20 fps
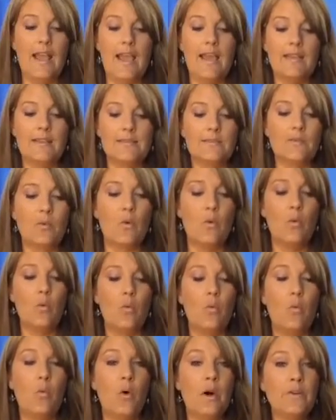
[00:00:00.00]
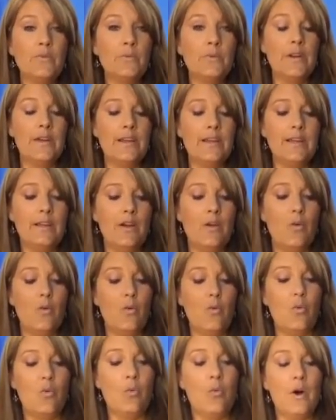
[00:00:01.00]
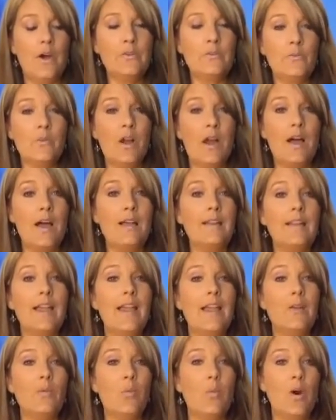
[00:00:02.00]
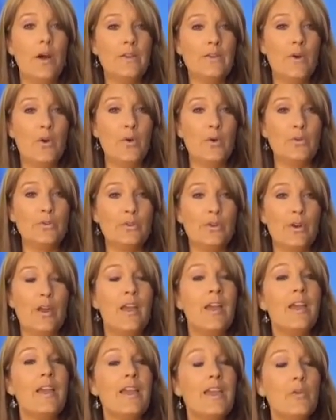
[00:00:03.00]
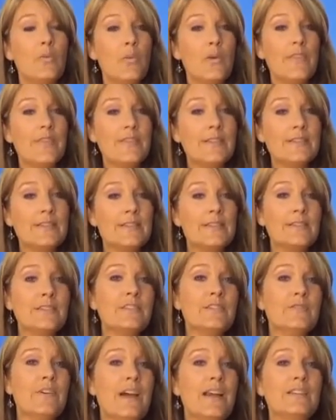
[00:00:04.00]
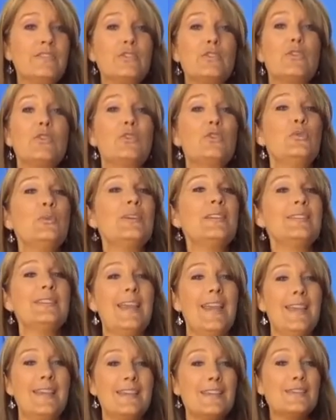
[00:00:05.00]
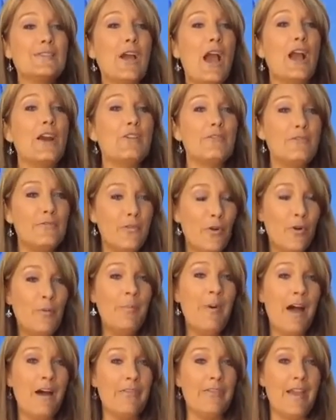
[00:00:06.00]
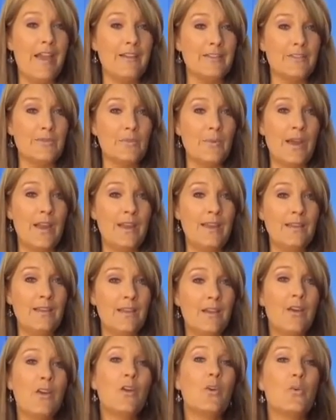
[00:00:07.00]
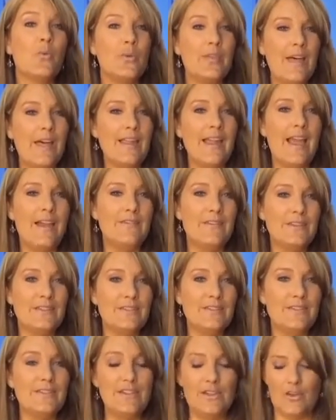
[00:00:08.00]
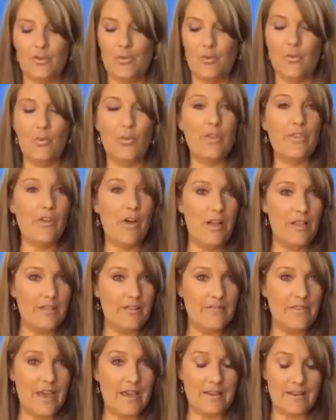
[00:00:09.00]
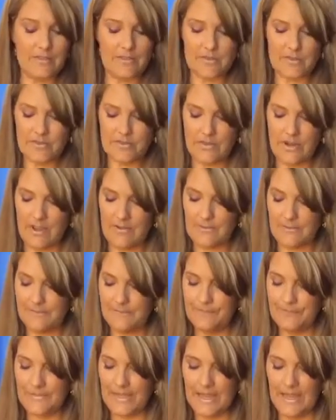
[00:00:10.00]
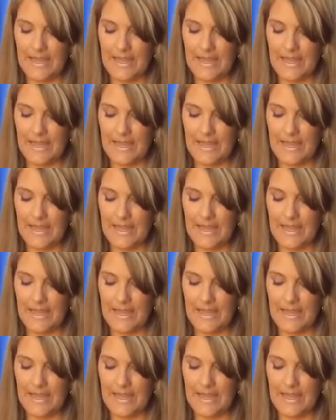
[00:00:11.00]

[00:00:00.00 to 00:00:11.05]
It has one ring, one rod, and one holder. And with this little device, you can take an entire full mouth x-ray without having to deal with all of that other stuff.